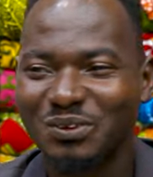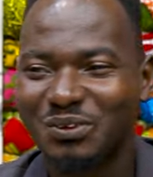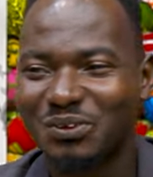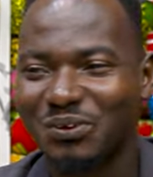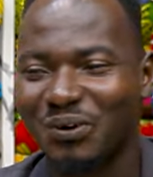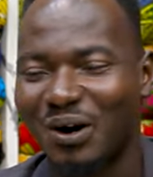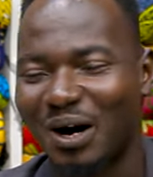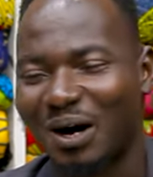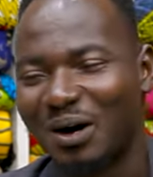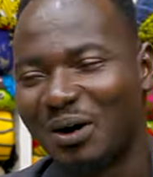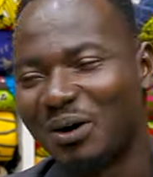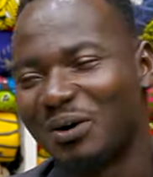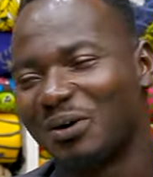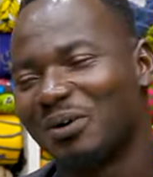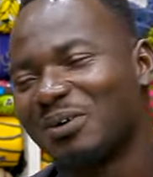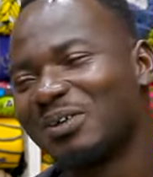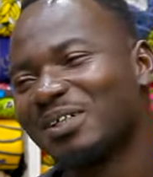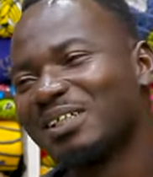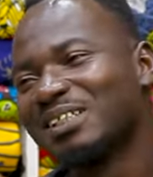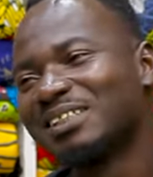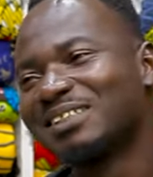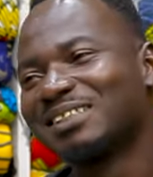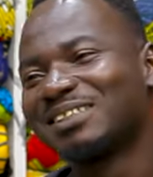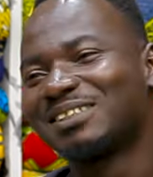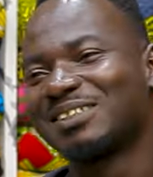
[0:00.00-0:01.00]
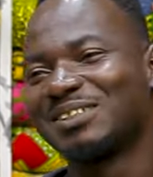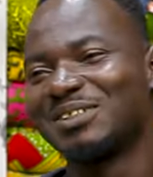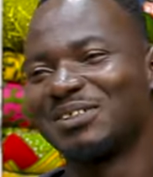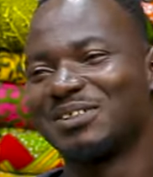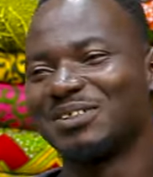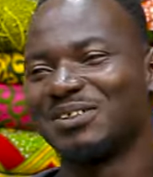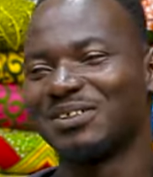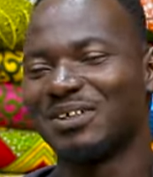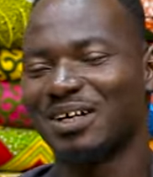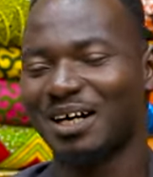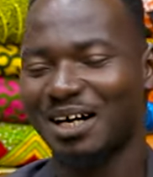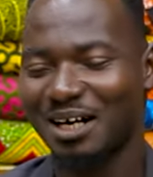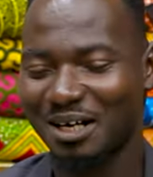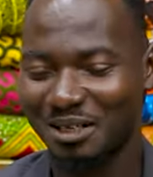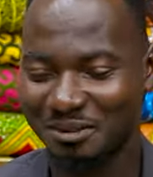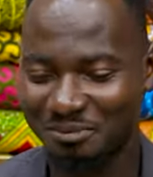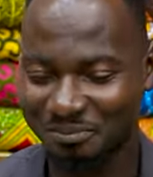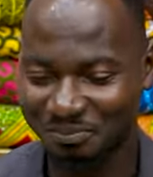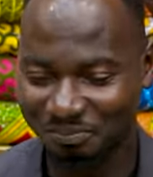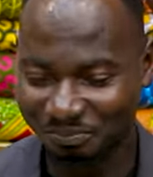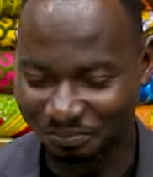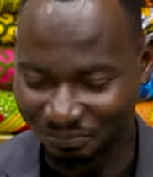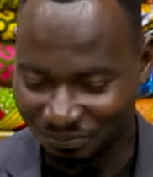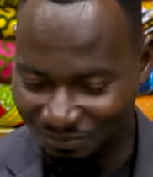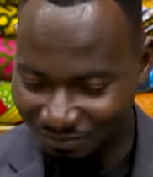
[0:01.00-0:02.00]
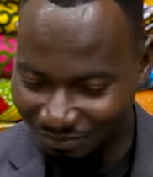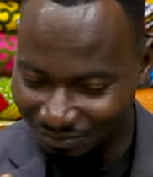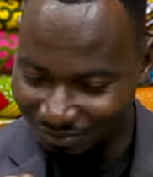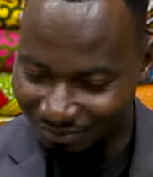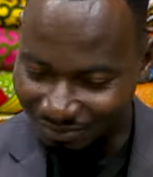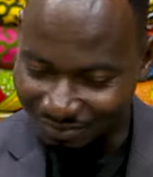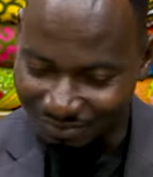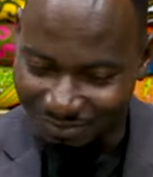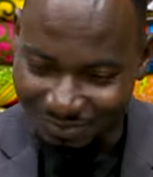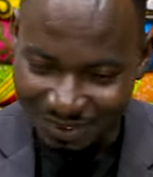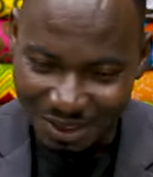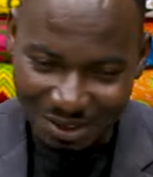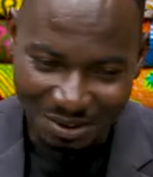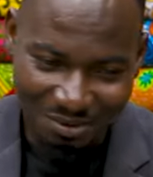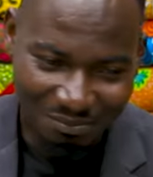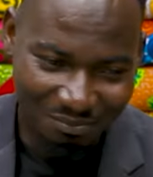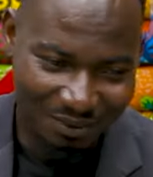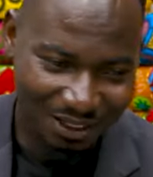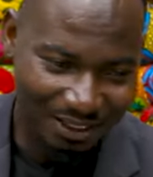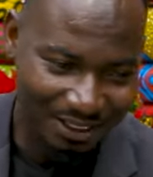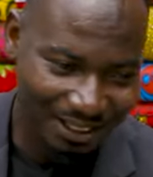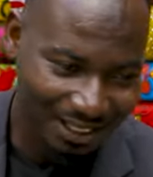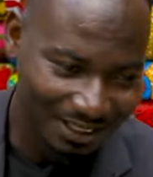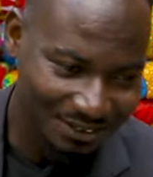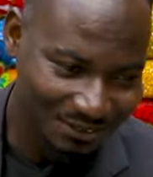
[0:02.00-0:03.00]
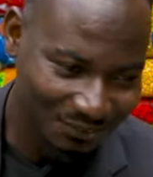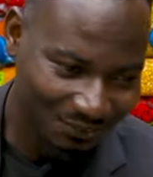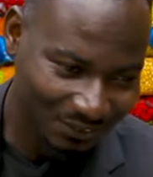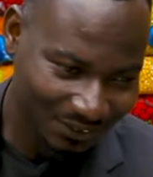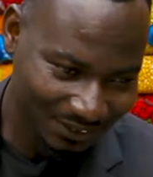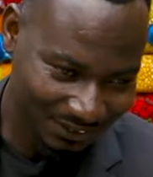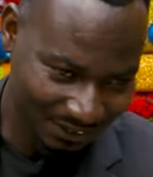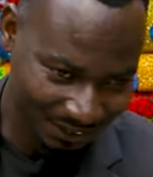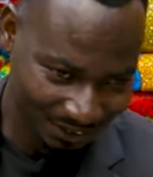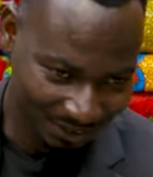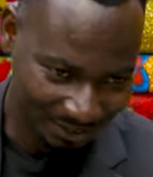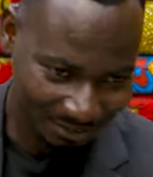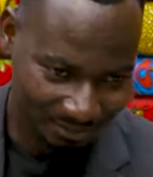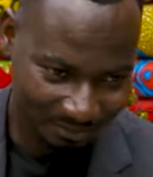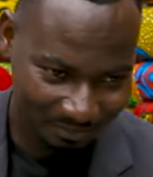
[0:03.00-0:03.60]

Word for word: wow. So, um my last question.